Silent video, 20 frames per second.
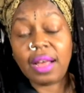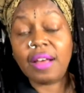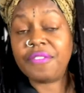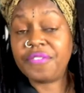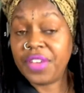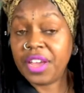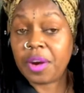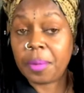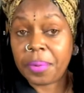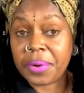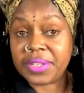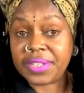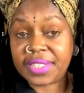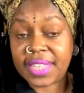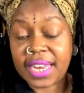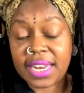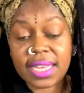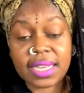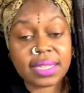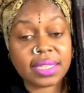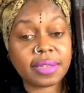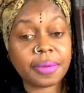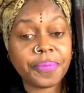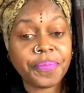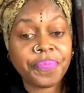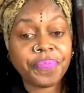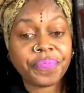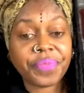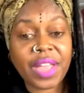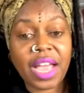fingerprints, that is.
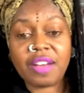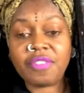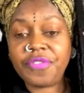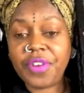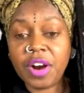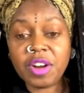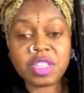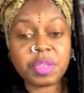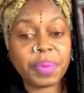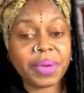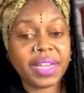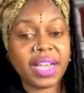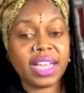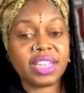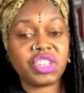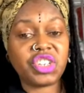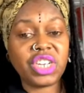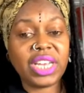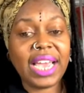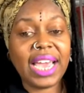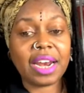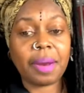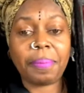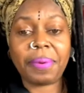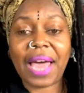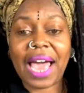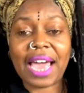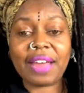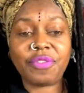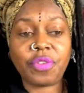Now, first, because she had
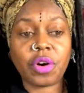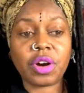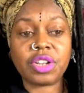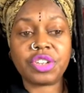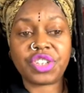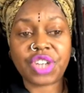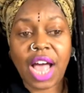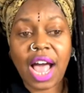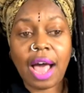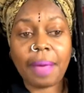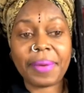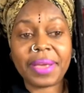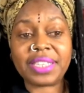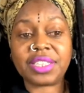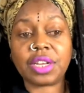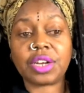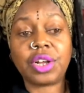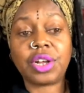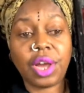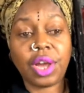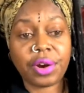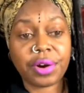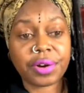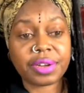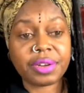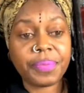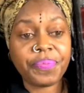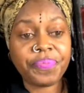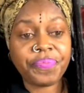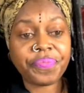applied for a job as a
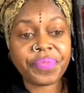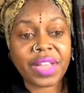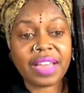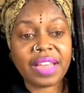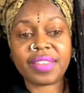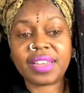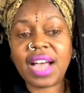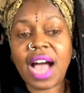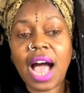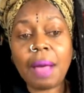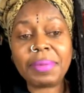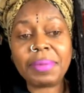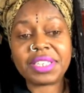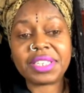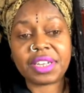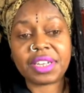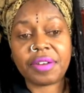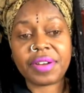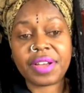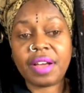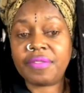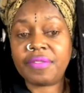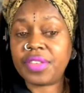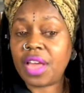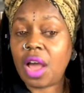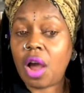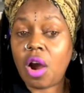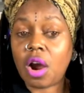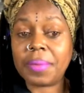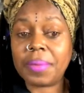clerk at the commissary of the
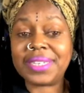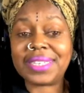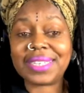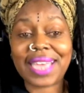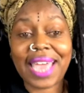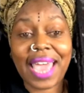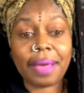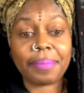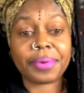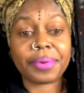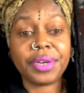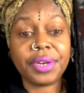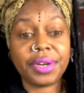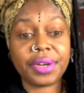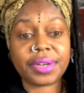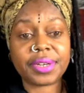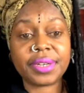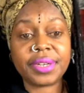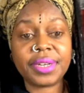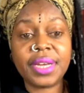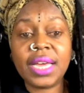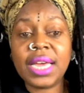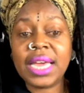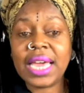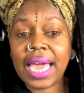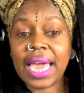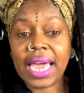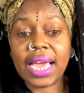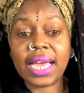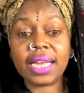Army's Camp Cook
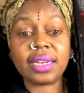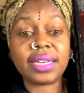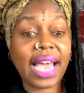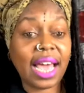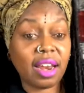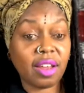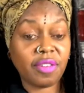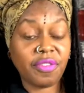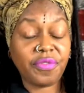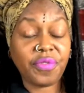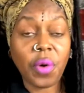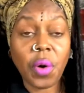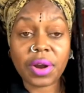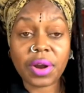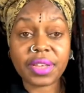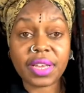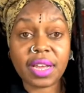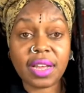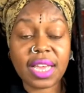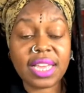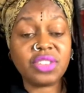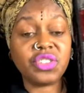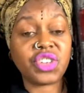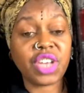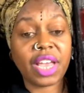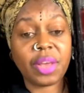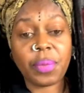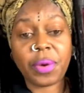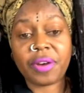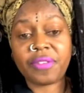in California in
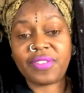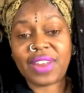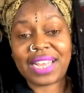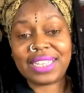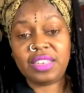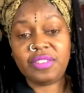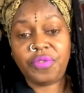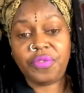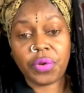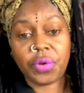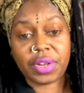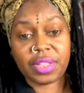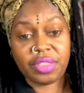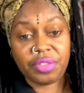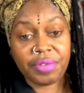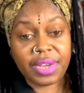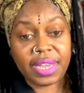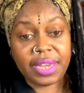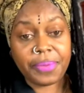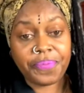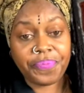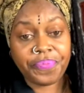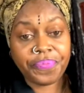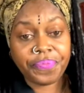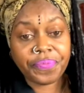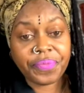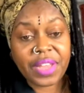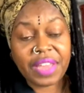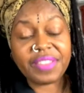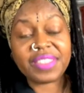January of 1943.
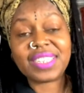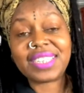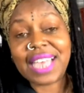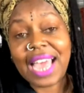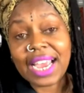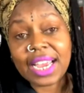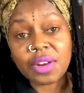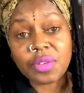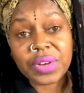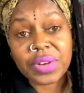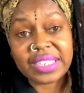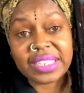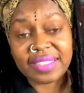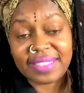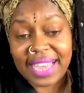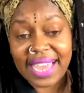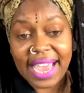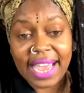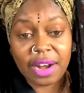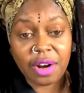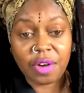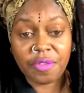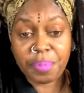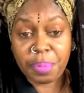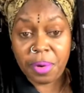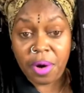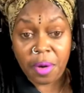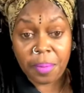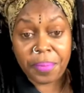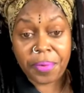And the second reason they had her
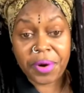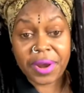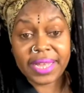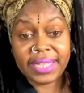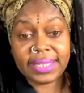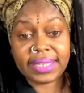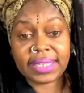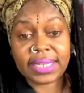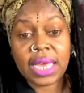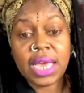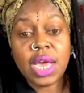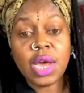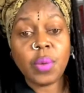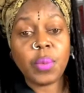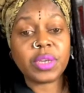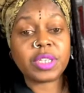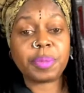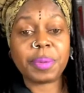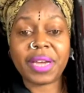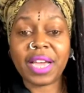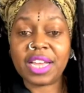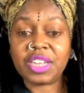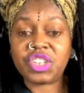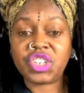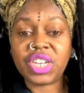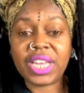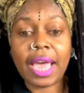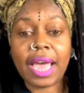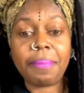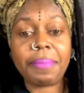prints was because
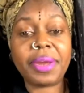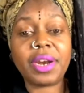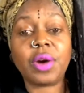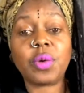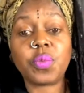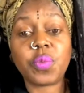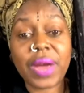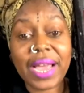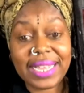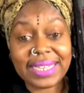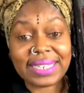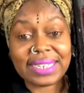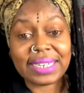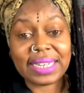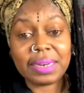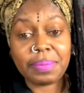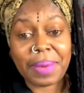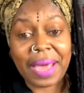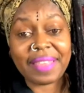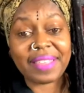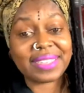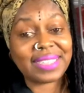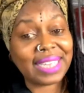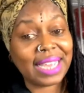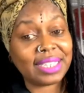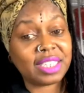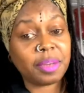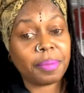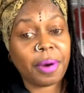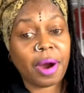she had been arrested by the
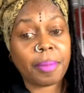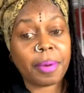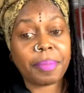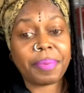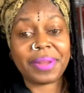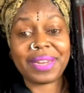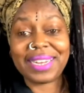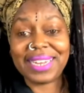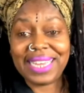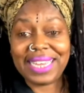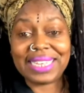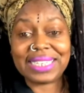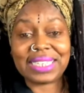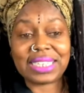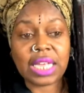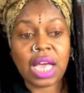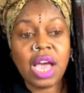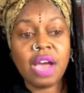Santa Barbara police